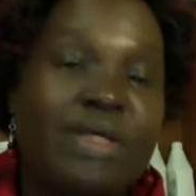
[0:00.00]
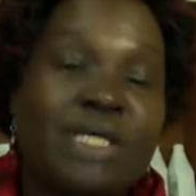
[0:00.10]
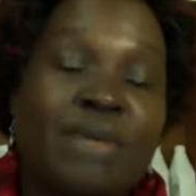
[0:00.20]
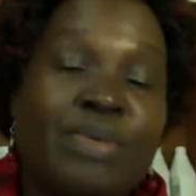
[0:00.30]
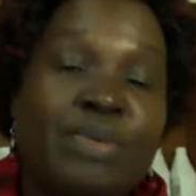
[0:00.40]

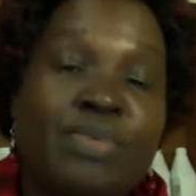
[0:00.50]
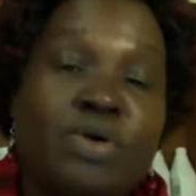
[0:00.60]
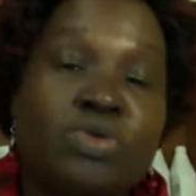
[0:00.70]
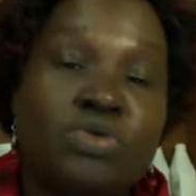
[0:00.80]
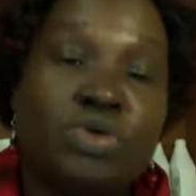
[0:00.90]
some
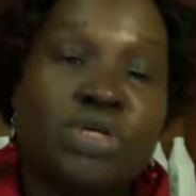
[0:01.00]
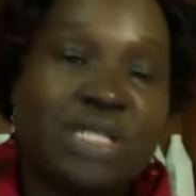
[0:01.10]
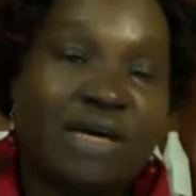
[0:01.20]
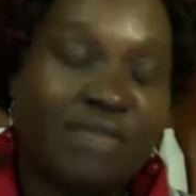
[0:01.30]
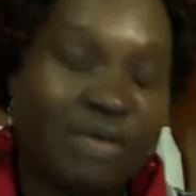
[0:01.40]
people do not
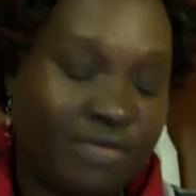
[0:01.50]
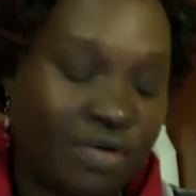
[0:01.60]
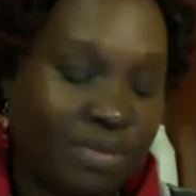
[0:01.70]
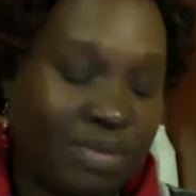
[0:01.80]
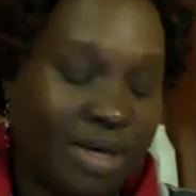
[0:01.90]
suffer from